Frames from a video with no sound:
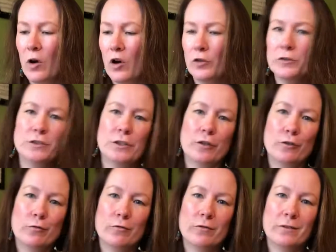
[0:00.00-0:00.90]

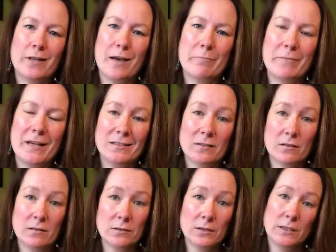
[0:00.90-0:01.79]
Also, that makes a
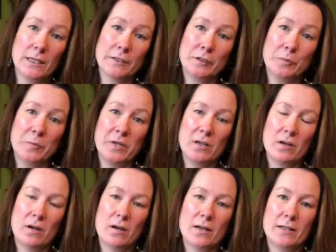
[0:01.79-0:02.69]
little sense
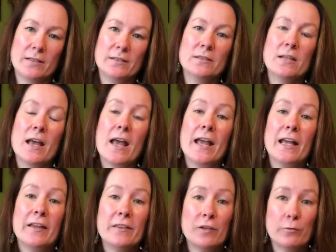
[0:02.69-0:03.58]
because
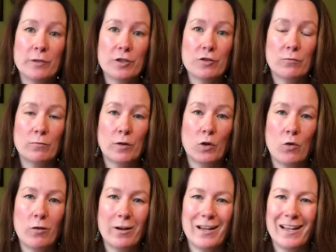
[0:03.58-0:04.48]
in the original
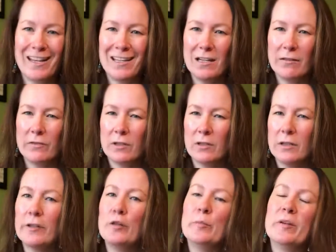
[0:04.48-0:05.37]
recording, any of the
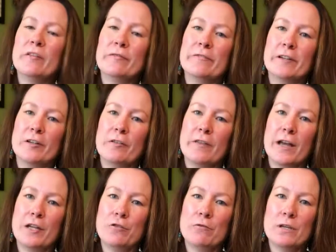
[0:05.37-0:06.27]
little bit of fiddle
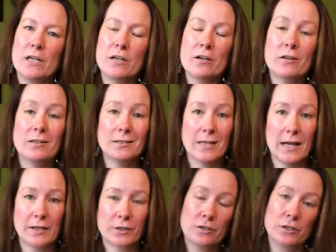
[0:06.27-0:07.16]
that you hear is
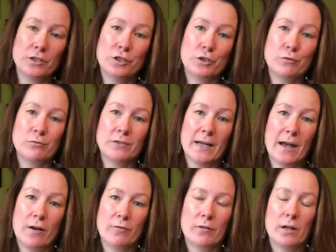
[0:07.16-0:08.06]
actually tuned
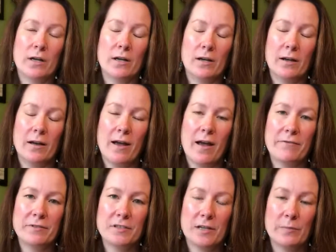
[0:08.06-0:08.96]
down a
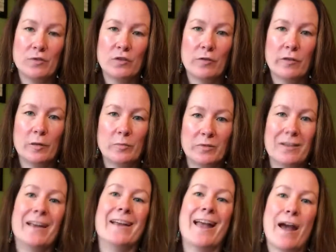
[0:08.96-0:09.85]
half step. So they're
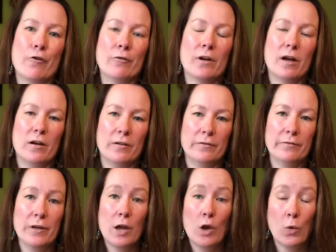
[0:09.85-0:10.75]
playing out
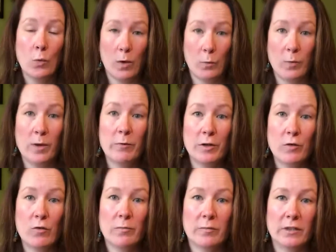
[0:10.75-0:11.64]
of what we
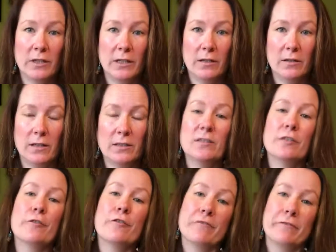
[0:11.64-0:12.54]
would normally
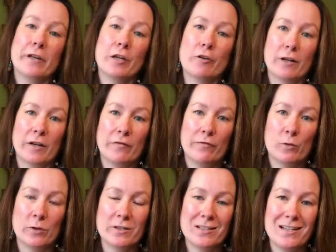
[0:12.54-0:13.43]
consider the fingering
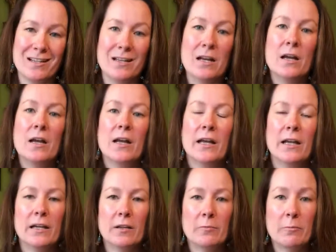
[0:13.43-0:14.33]
for D.
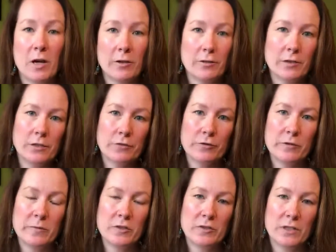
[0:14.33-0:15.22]
In modern
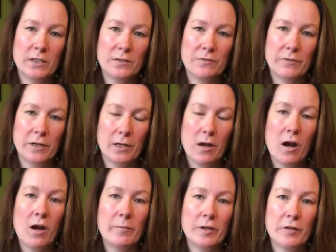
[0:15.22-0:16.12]
country music, it's very
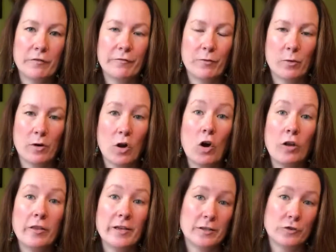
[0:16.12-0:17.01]
common for
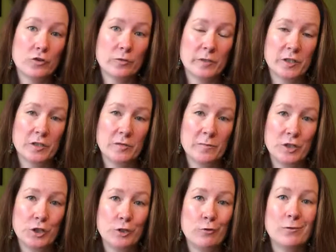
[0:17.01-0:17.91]
all the instruments to
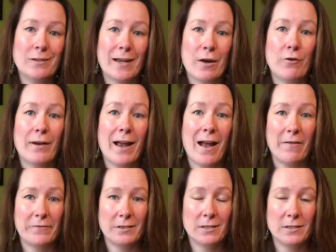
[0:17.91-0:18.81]
be tuned down a
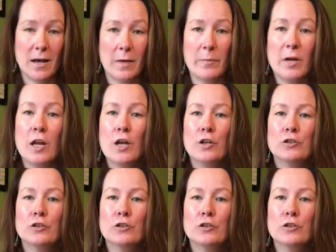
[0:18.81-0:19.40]
half a step.